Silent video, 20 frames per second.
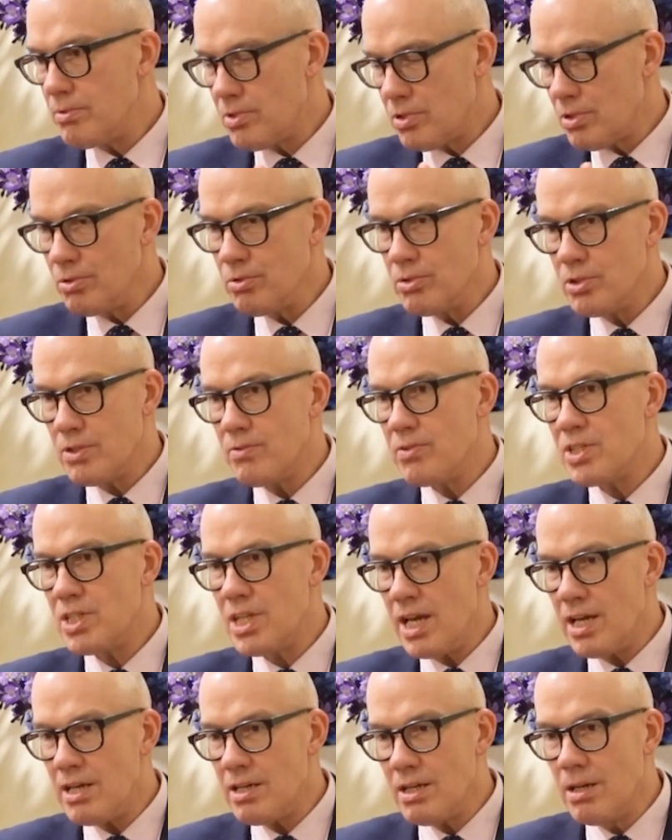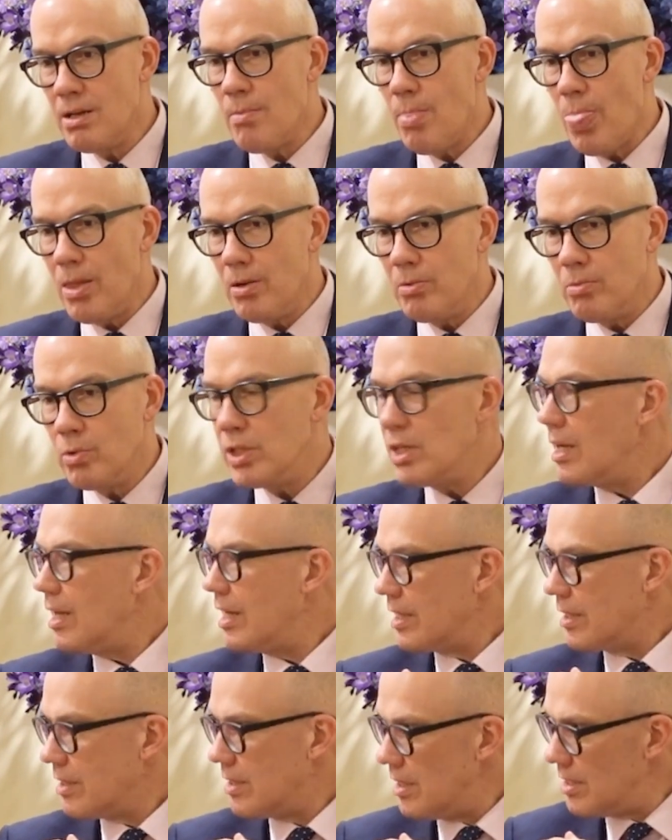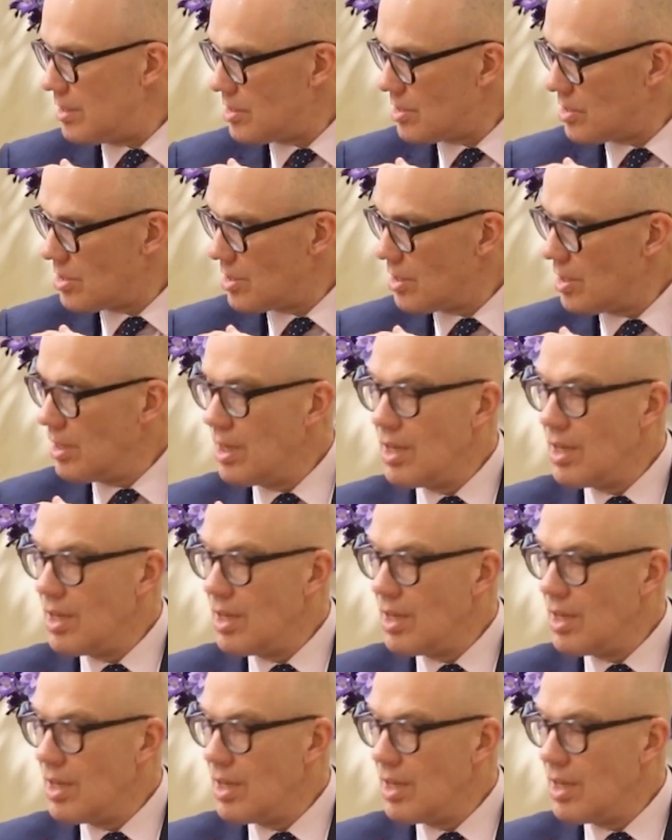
schools have said, we like this,